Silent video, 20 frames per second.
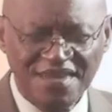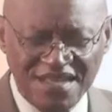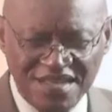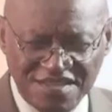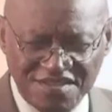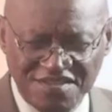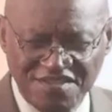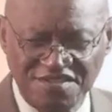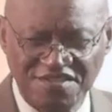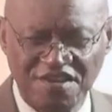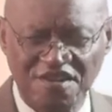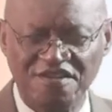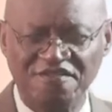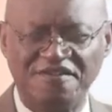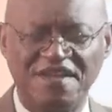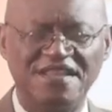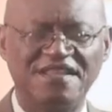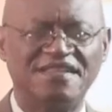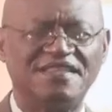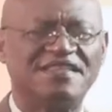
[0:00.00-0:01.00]
his
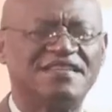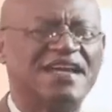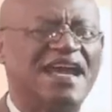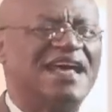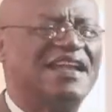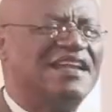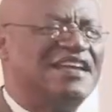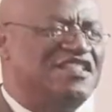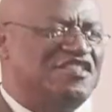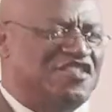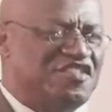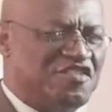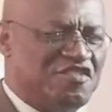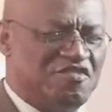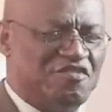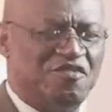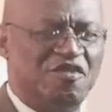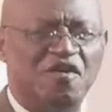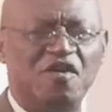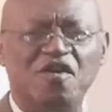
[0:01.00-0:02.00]
servant telling
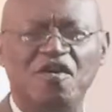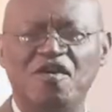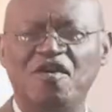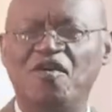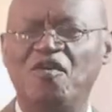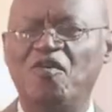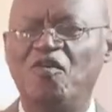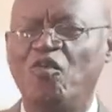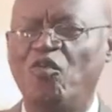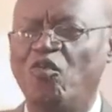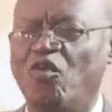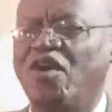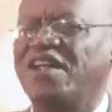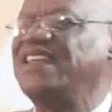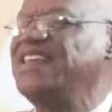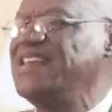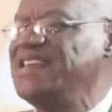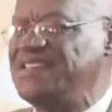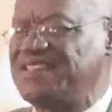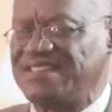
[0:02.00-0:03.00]
you
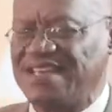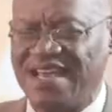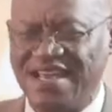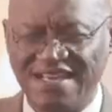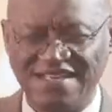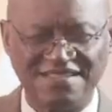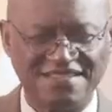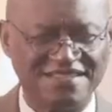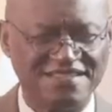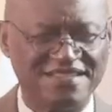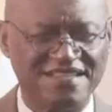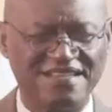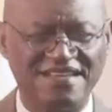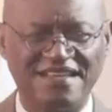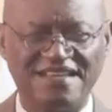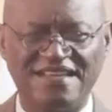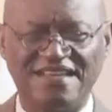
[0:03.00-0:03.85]
what he says,